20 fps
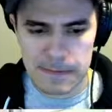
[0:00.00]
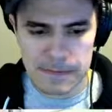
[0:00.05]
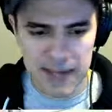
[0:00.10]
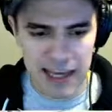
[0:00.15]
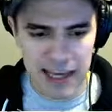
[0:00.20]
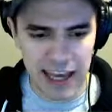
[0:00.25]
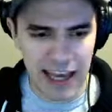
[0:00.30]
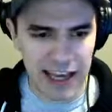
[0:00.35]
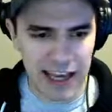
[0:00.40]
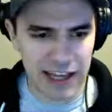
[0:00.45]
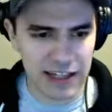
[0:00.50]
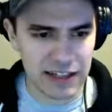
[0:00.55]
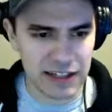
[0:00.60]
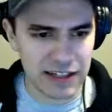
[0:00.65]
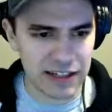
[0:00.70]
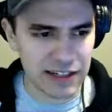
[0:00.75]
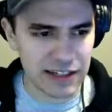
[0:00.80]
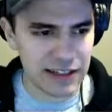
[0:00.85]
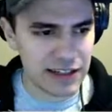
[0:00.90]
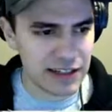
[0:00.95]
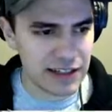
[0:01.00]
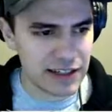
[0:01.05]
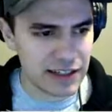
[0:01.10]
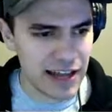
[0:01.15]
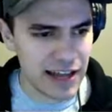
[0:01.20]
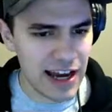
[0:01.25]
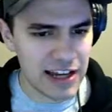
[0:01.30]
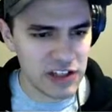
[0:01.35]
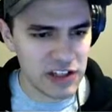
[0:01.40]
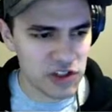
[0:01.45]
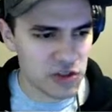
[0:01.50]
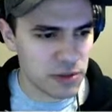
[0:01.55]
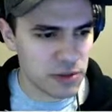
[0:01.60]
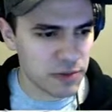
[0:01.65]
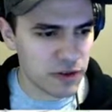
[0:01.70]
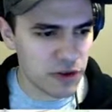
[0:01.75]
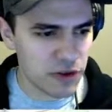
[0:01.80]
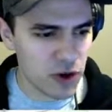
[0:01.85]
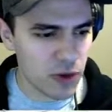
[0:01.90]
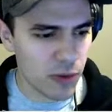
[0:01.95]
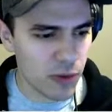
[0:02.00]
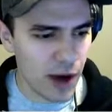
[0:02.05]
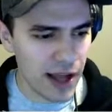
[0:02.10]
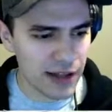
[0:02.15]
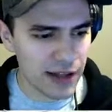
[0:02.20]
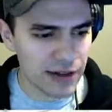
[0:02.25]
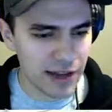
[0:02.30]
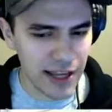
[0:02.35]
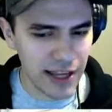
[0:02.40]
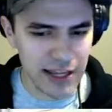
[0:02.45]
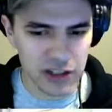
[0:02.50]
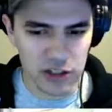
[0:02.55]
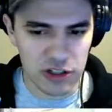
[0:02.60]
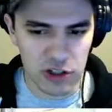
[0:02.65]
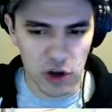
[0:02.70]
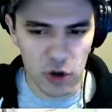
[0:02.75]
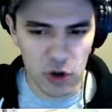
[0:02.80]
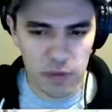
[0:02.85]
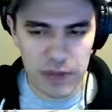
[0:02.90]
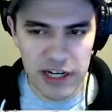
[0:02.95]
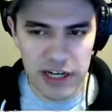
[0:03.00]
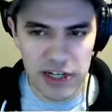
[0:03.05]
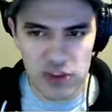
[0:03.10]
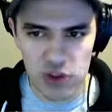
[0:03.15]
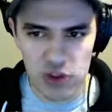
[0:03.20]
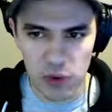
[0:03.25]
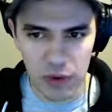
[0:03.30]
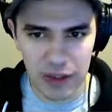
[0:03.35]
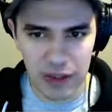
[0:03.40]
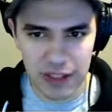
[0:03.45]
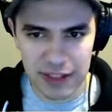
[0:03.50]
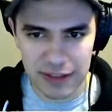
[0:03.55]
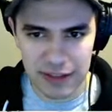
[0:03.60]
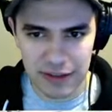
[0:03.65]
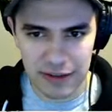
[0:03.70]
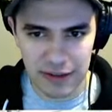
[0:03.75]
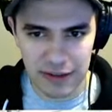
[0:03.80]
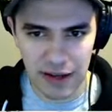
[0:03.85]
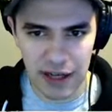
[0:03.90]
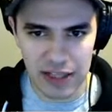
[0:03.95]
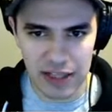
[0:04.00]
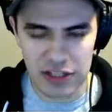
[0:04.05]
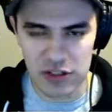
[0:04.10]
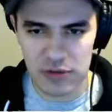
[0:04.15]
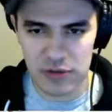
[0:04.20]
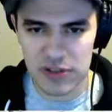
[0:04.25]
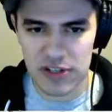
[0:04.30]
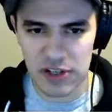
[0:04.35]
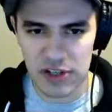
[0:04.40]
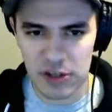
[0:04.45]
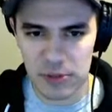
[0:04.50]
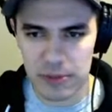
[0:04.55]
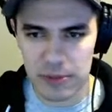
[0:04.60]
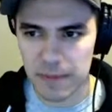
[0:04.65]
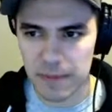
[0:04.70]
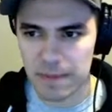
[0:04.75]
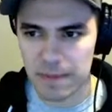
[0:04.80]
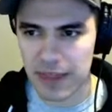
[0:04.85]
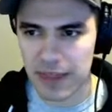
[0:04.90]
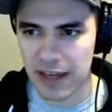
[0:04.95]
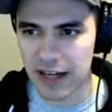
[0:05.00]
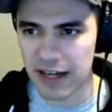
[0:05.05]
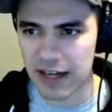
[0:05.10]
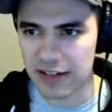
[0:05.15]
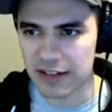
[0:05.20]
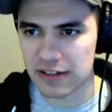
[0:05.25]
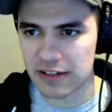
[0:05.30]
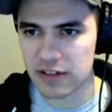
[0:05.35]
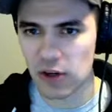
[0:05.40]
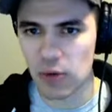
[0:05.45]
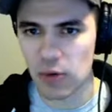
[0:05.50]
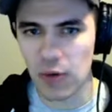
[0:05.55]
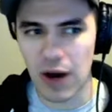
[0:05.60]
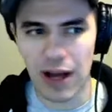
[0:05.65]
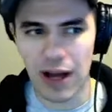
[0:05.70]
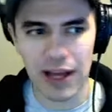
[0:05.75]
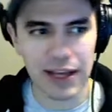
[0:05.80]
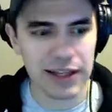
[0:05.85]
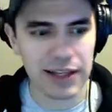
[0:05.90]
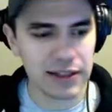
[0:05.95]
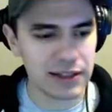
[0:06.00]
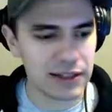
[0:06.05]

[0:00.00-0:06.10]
And yeah, I streamed for a while and nobody joined on YouTube, and I didn't know why.